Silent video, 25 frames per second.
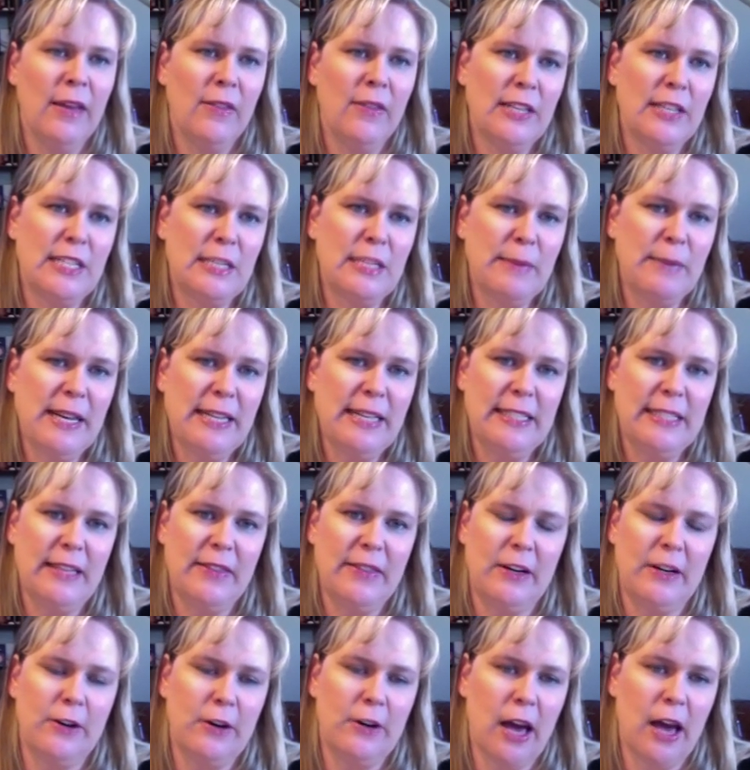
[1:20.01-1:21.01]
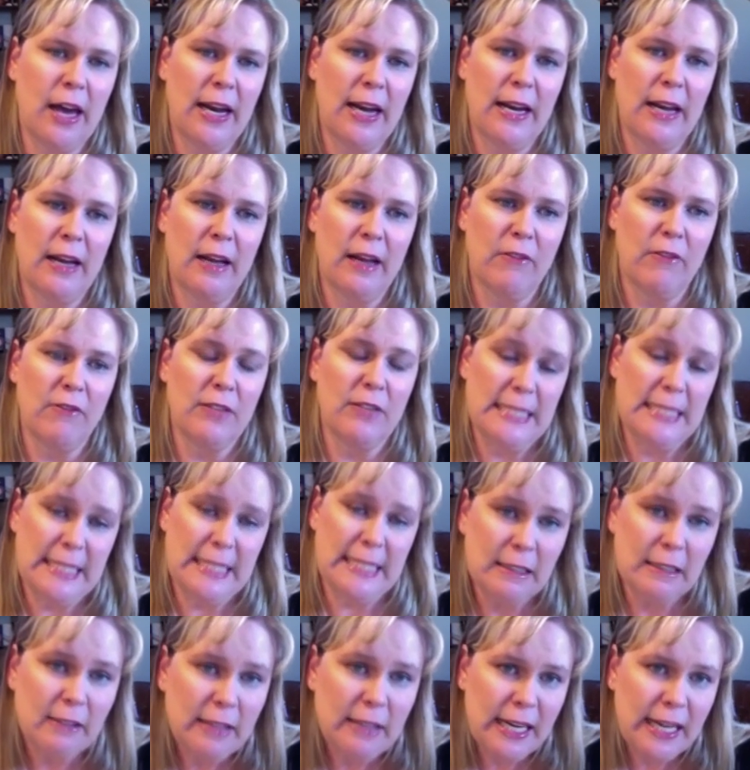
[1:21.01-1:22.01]
This means that they're not in a
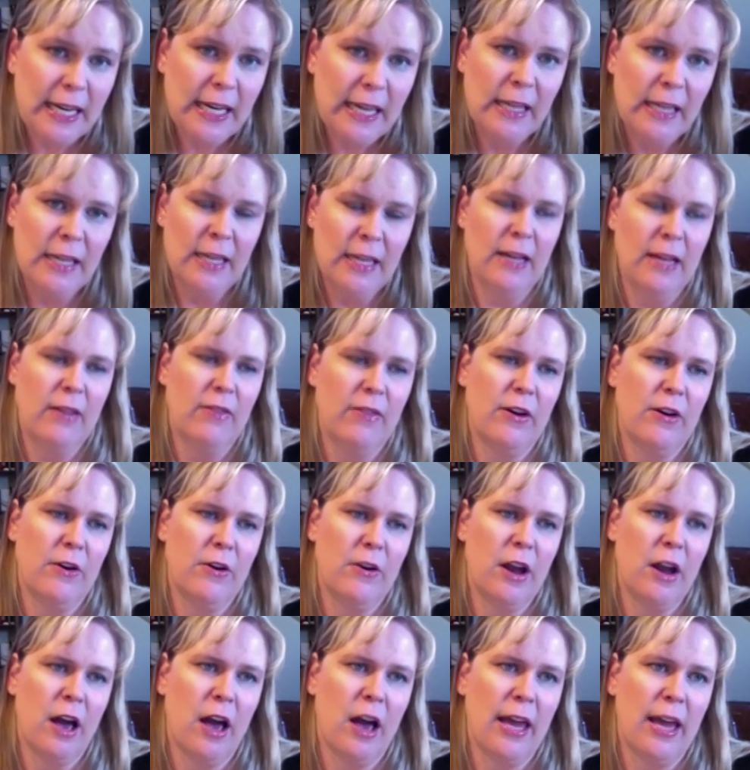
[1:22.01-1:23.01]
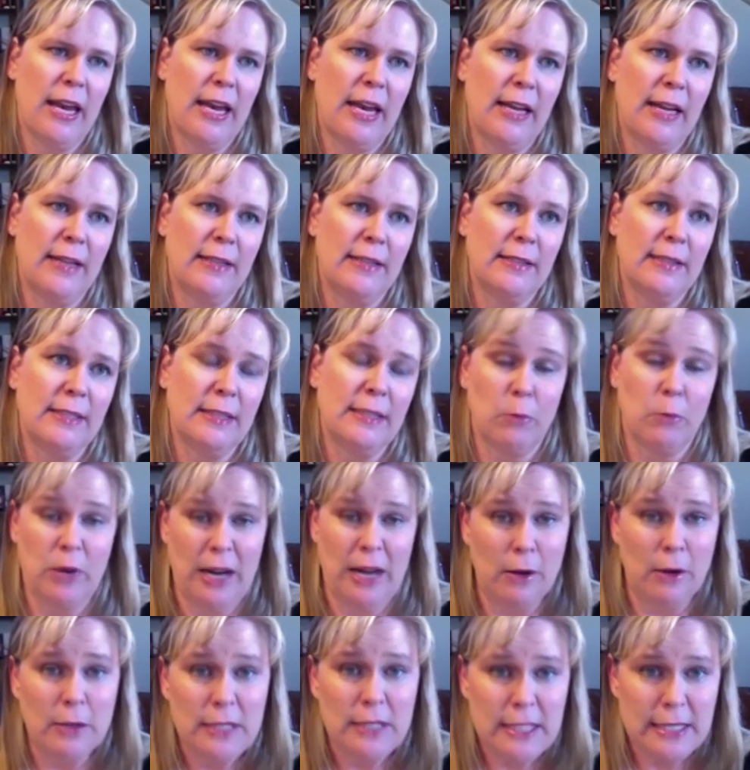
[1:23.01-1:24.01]
facility, they're not in someone
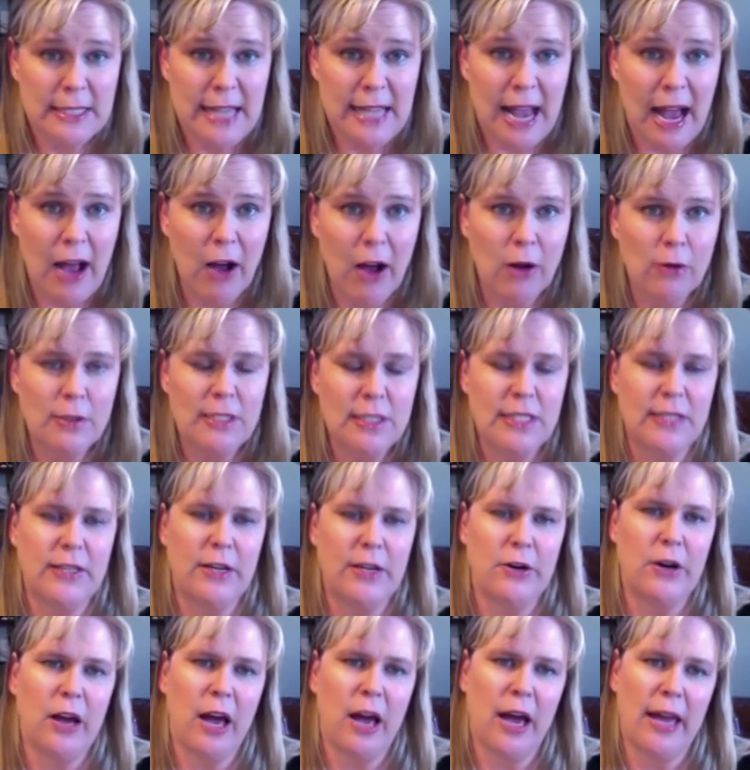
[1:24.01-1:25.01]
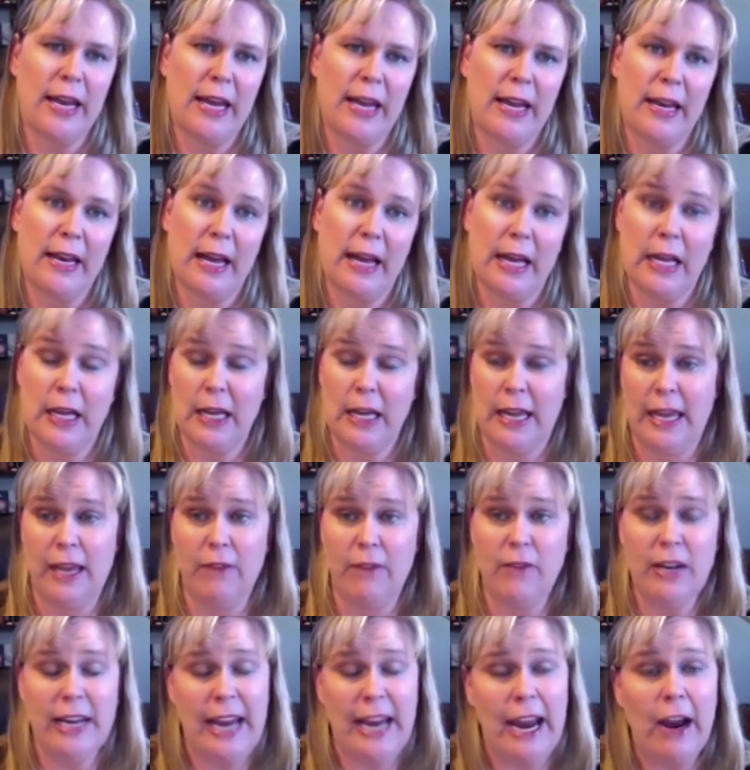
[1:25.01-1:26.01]
else's house, they're not in
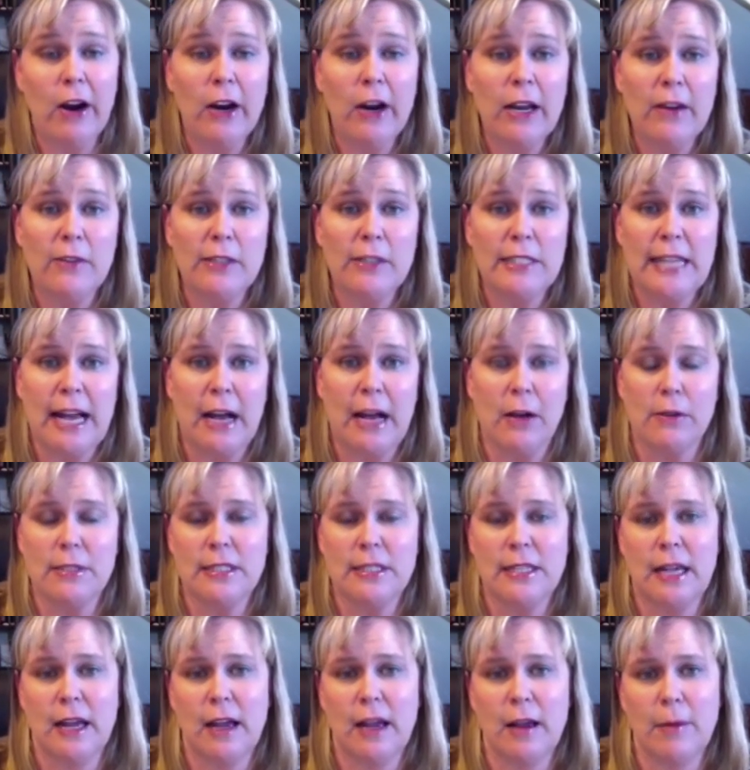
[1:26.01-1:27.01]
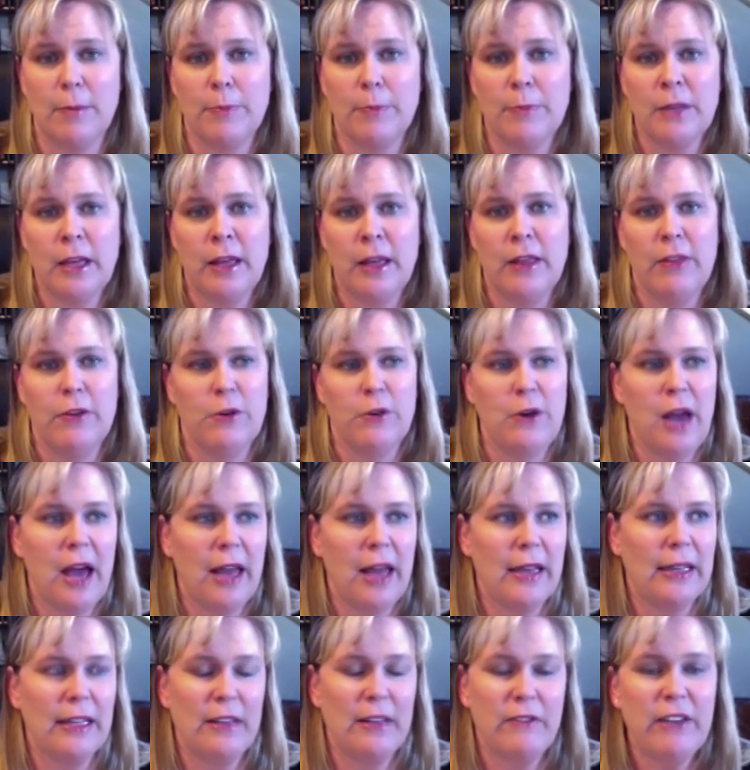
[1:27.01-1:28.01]
even a caregiver's house, they're
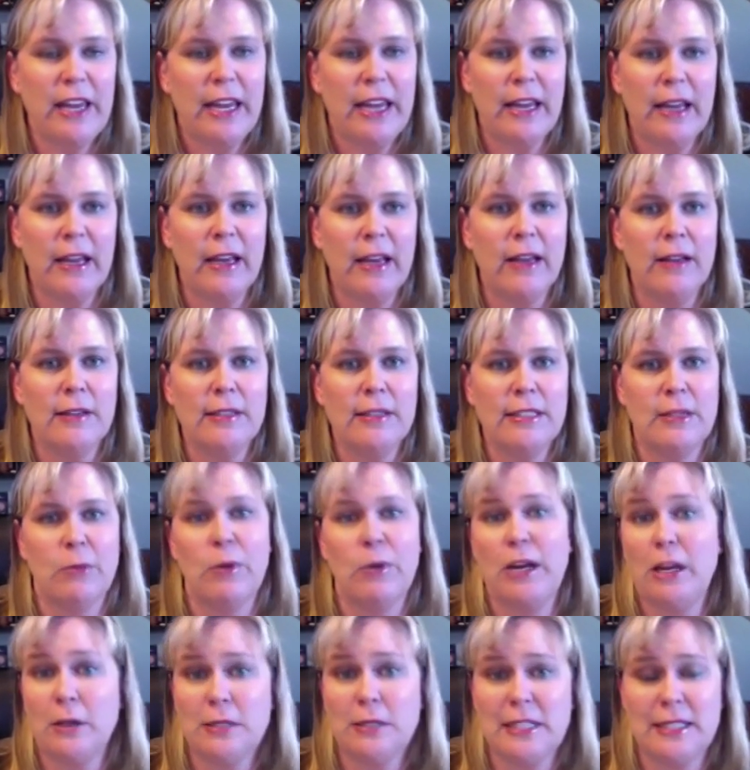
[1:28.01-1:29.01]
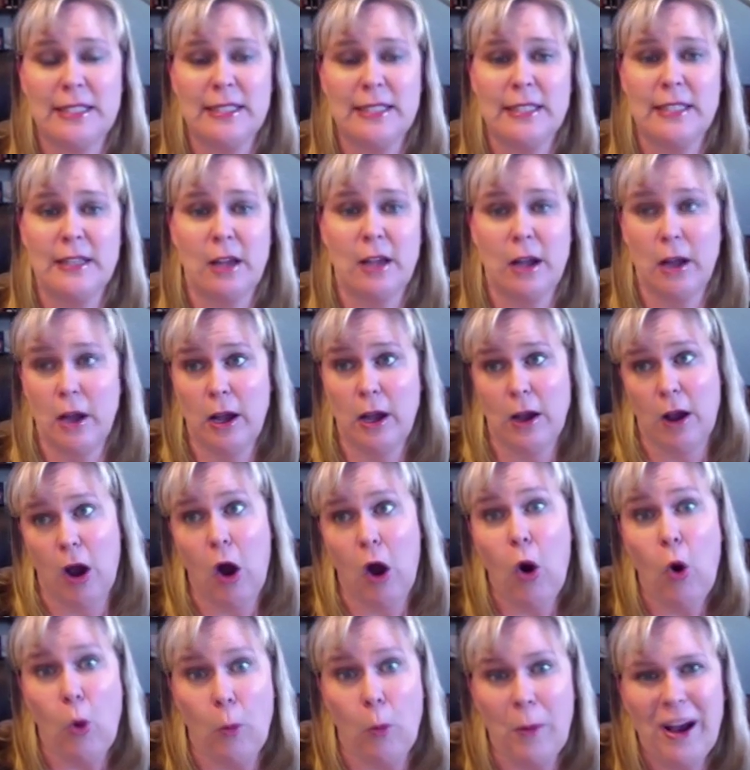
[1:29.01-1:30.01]
not living someone else's
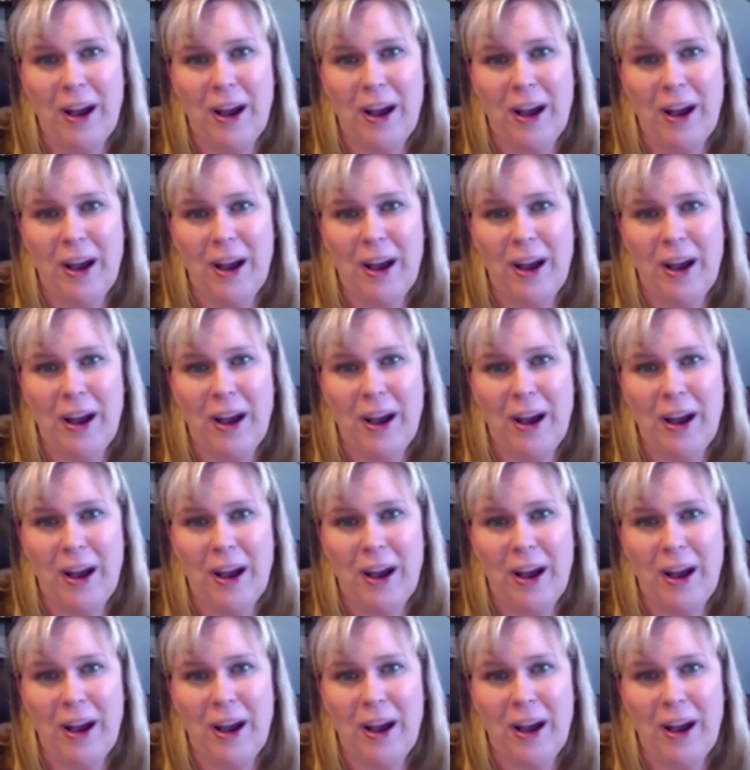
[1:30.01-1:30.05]
home.